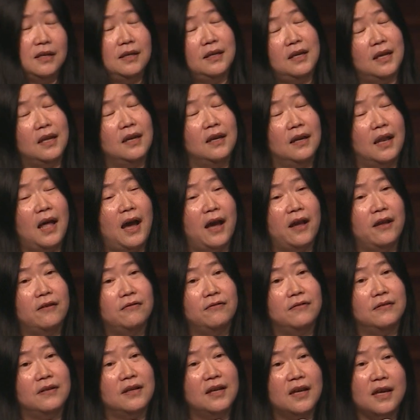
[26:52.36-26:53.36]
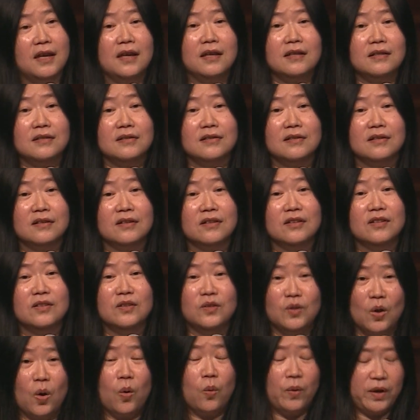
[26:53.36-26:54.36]
in life is
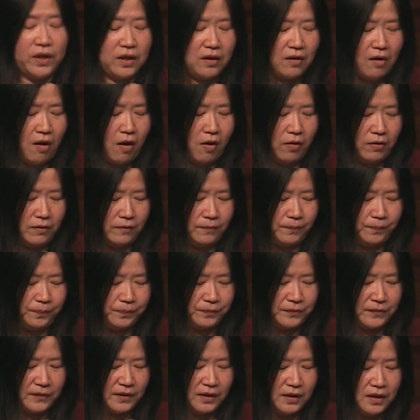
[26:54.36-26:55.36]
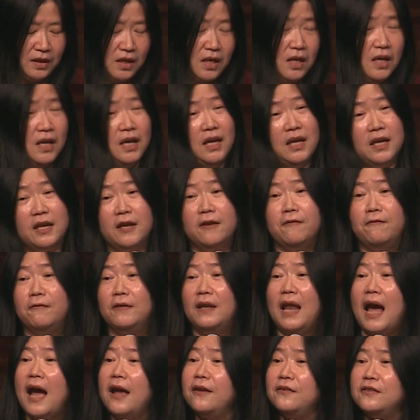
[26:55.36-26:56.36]
knowing God. If
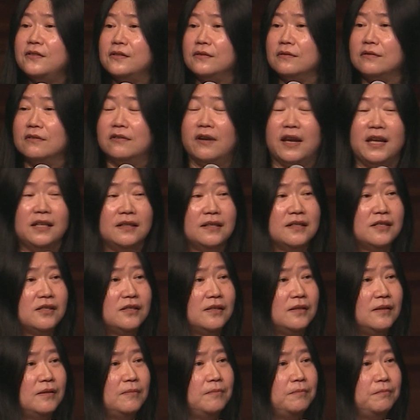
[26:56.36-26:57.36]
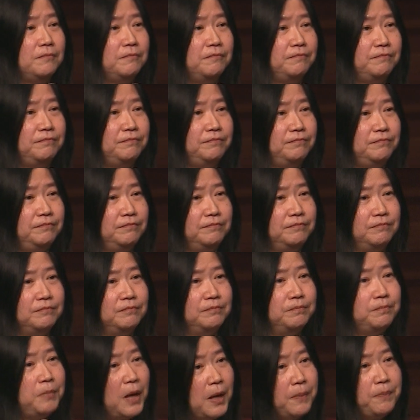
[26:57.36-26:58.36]
life's greatest
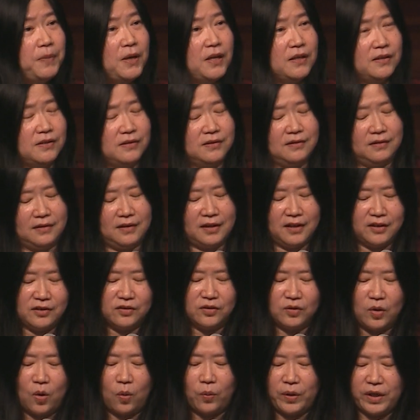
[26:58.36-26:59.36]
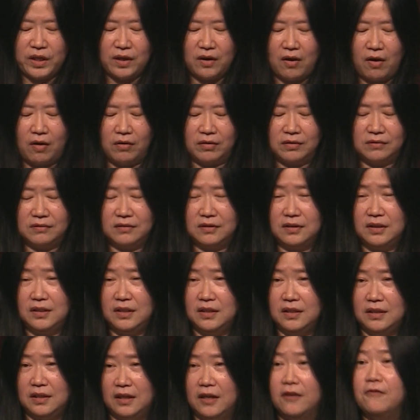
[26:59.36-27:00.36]
purpose is knowing God,
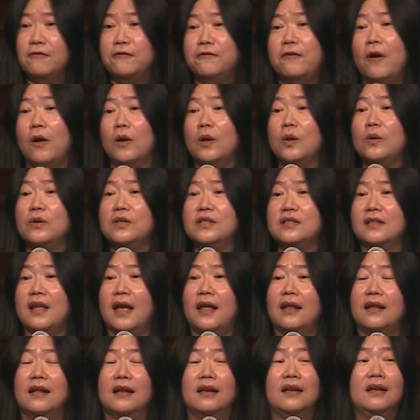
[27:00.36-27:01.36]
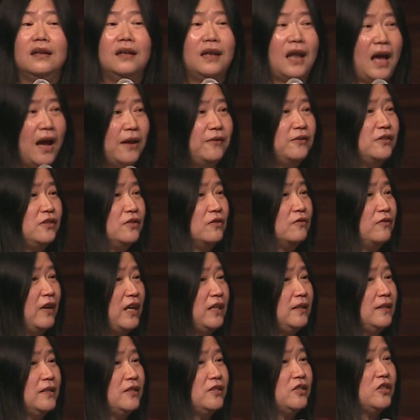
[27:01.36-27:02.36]
it follows that life's
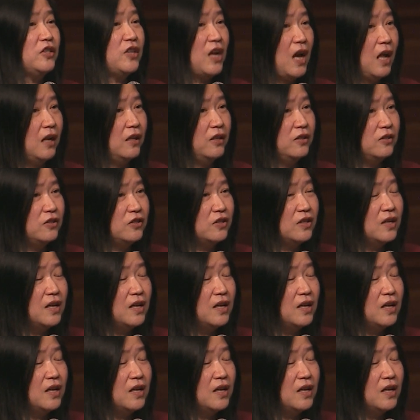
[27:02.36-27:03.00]
greatest challenge